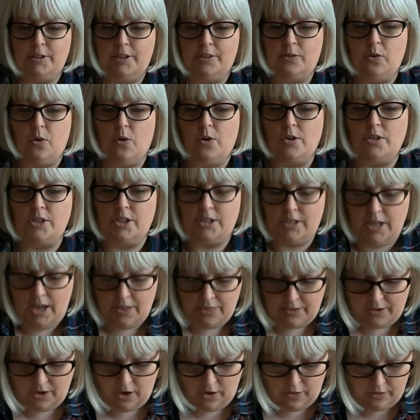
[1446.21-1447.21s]
gorgeous.
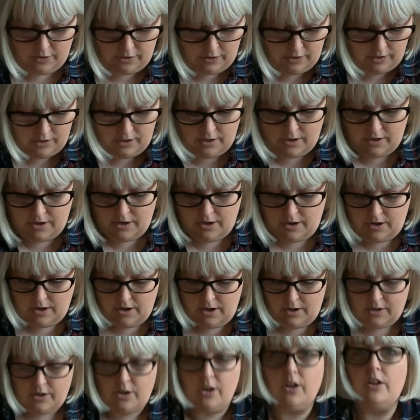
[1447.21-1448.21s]
And the other
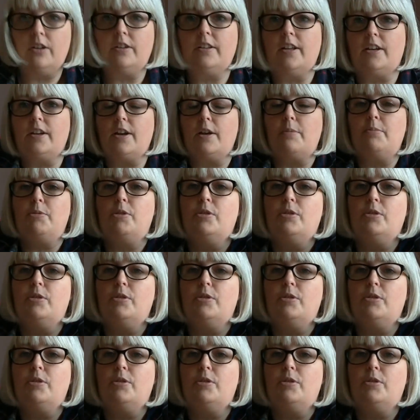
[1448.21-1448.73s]
colour that I'm